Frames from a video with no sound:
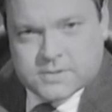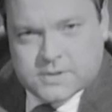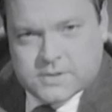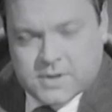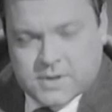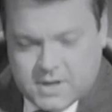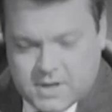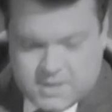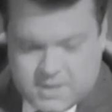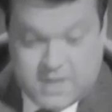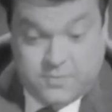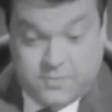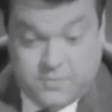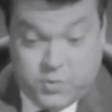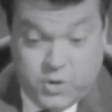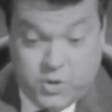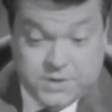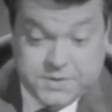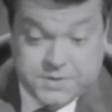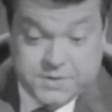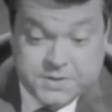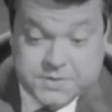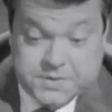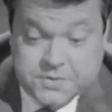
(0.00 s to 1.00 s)
And that
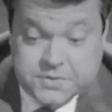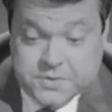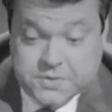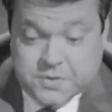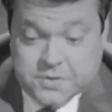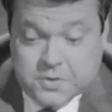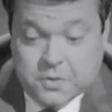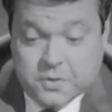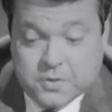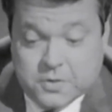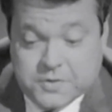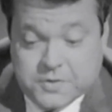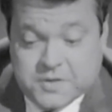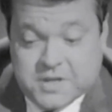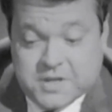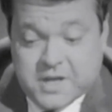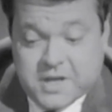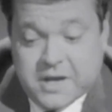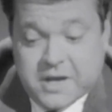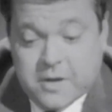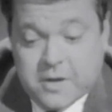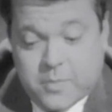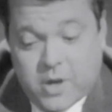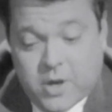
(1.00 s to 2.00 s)
brings us to the whole
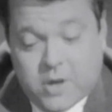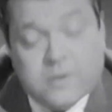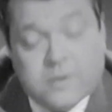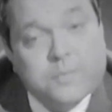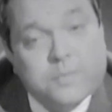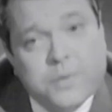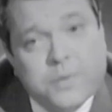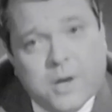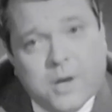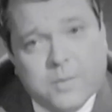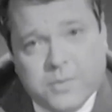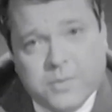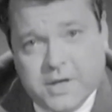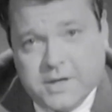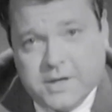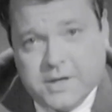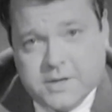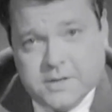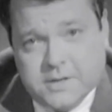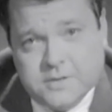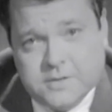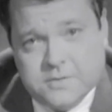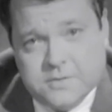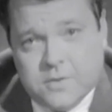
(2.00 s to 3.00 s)
thing about a public
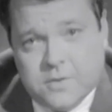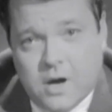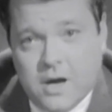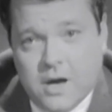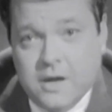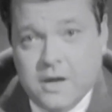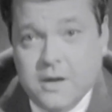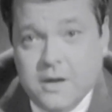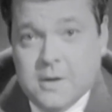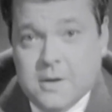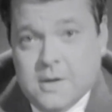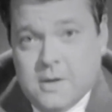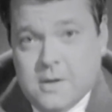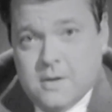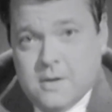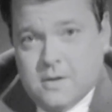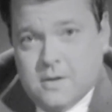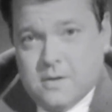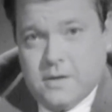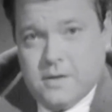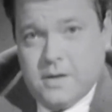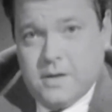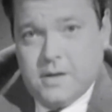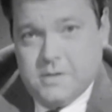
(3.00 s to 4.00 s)
and why
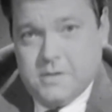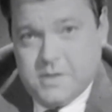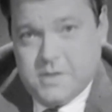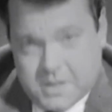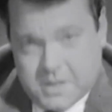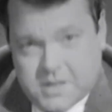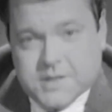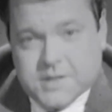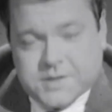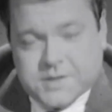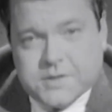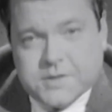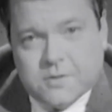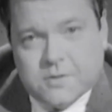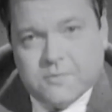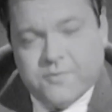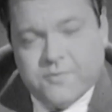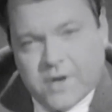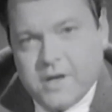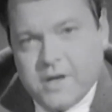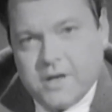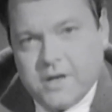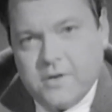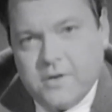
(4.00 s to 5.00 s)
it is so
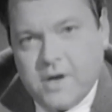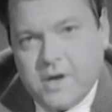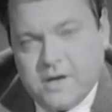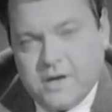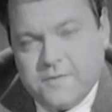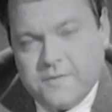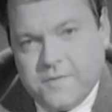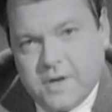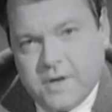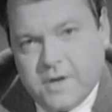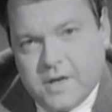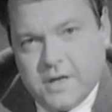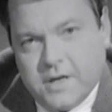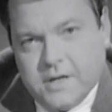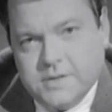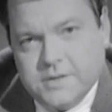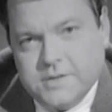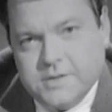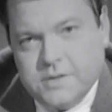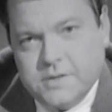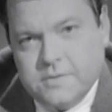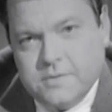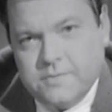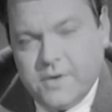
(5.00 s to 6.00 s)
very gratifying and
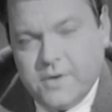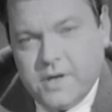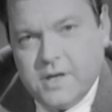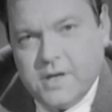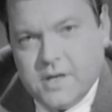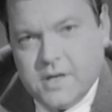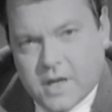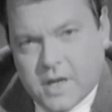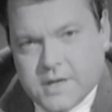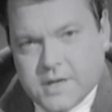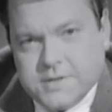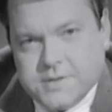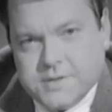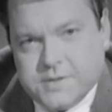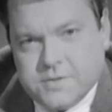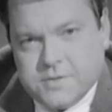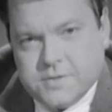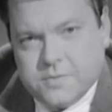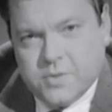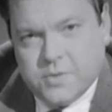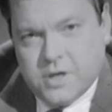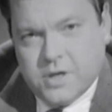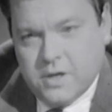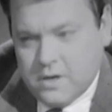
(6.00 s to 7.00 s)
so very nice to
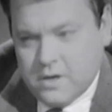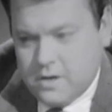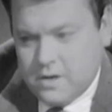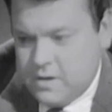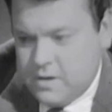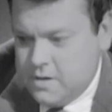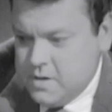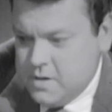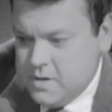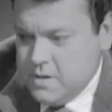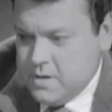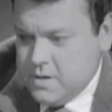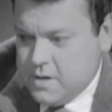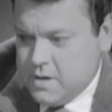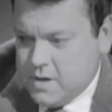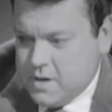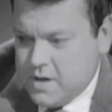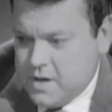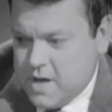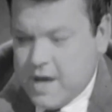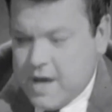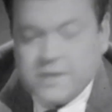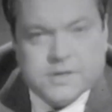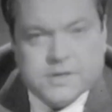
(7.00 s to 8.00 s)
be an
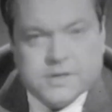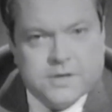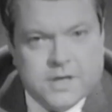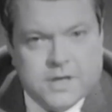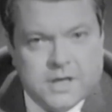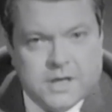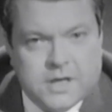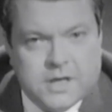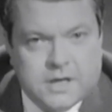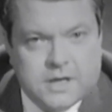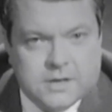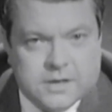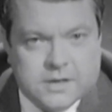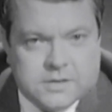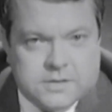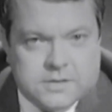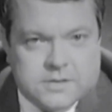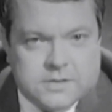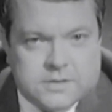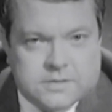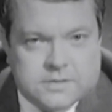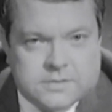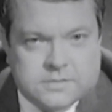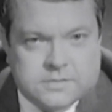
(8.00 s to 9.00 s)
actor in England,
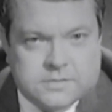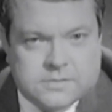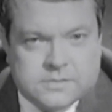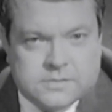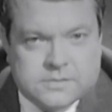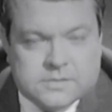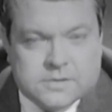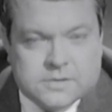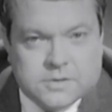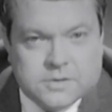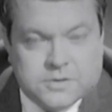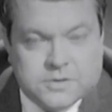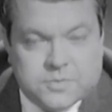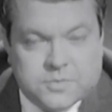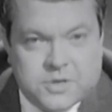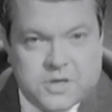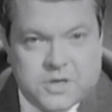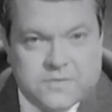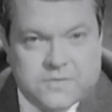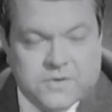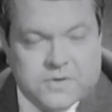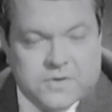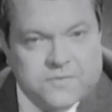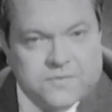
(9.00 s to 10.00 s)
or to be
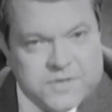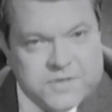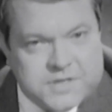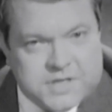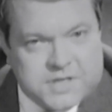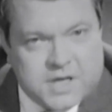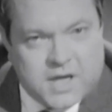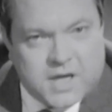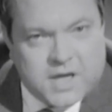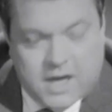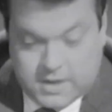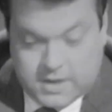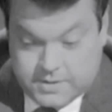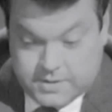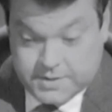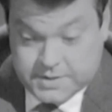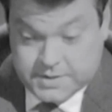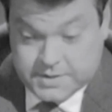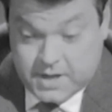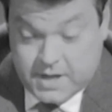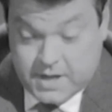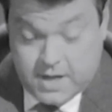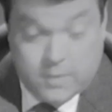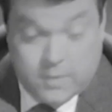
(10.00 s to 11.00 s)
even a visiting actor as
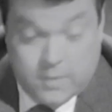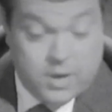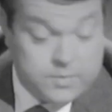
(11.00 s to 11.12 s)
I am.